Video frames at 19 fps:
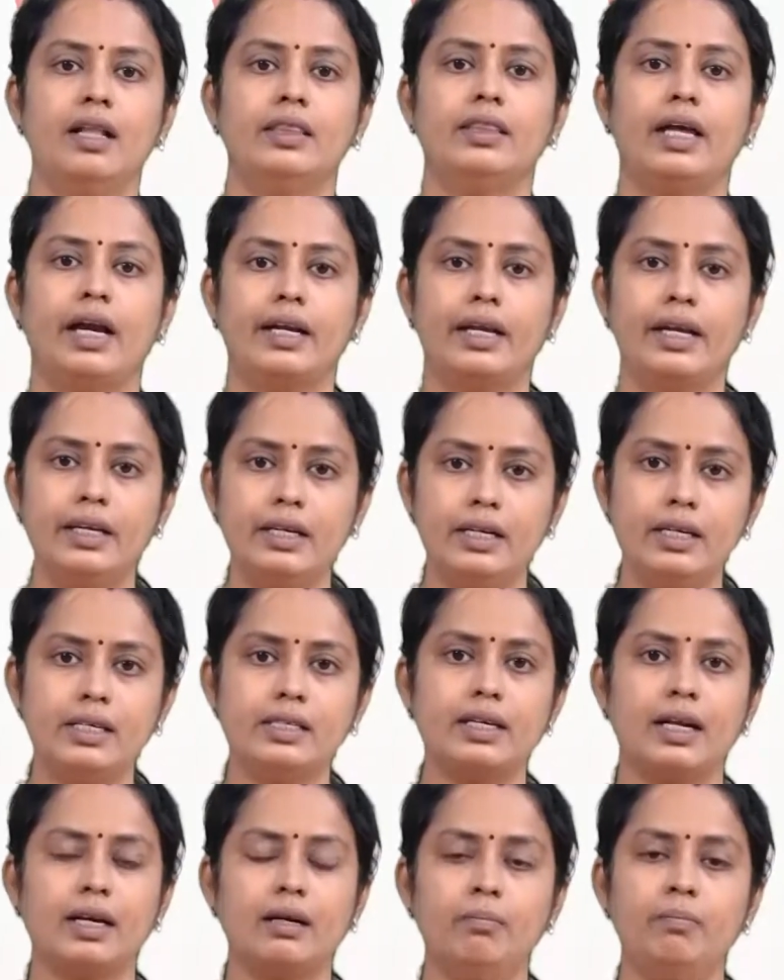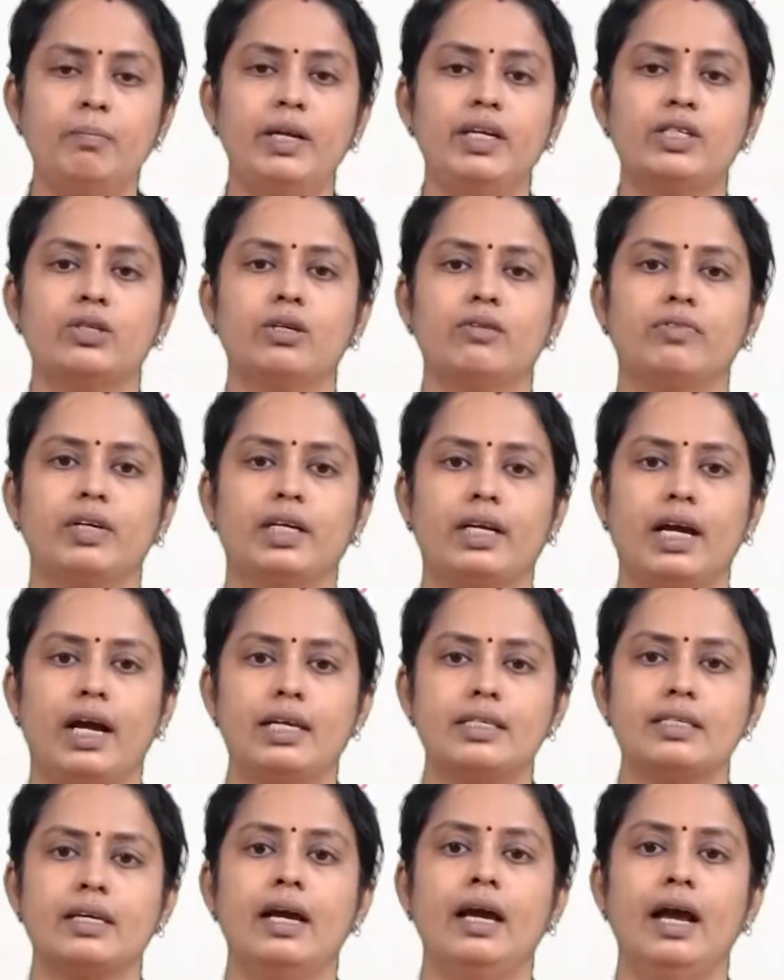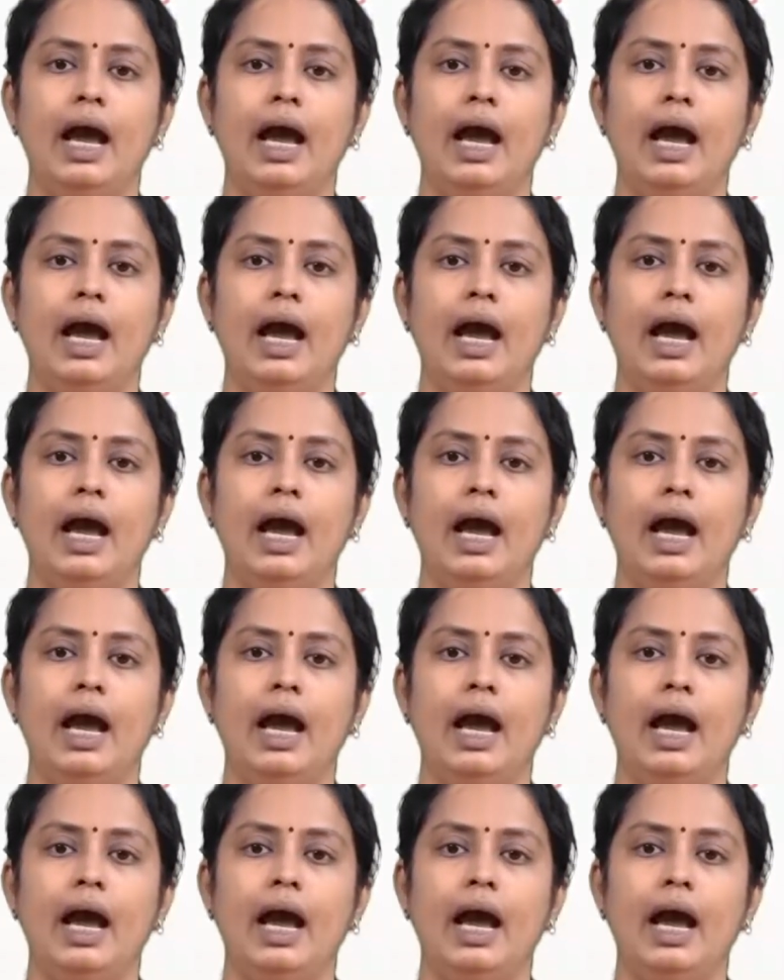that hinders the completion of a task